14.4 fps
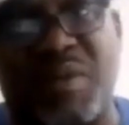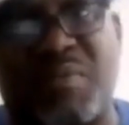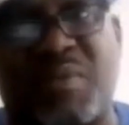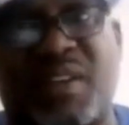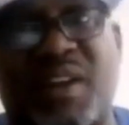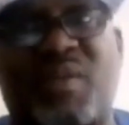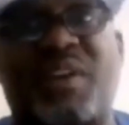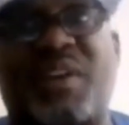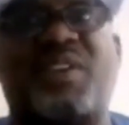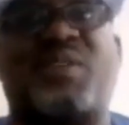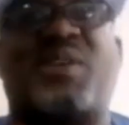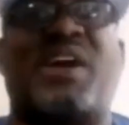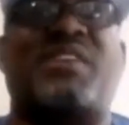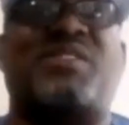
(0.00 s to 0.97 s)
people that way.
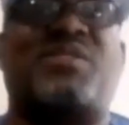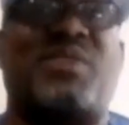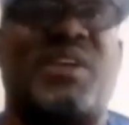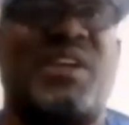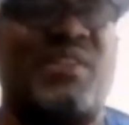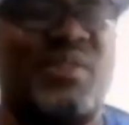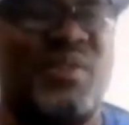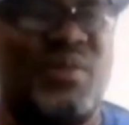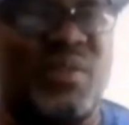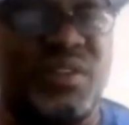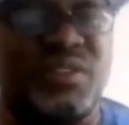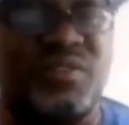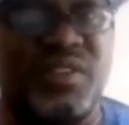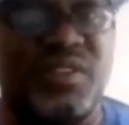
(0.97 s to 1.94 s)
You got to train what
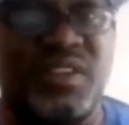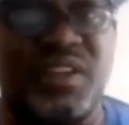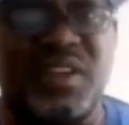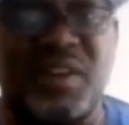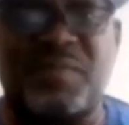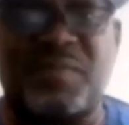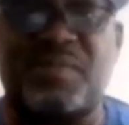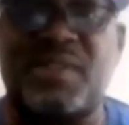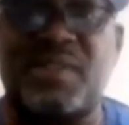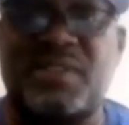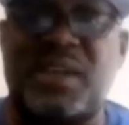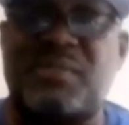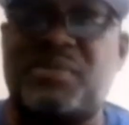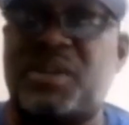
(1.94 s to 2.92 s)
works for them.
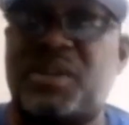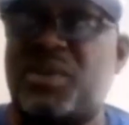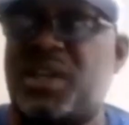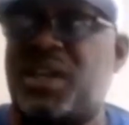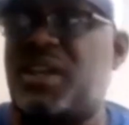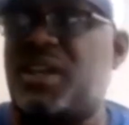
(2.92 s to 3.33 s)
Same thing with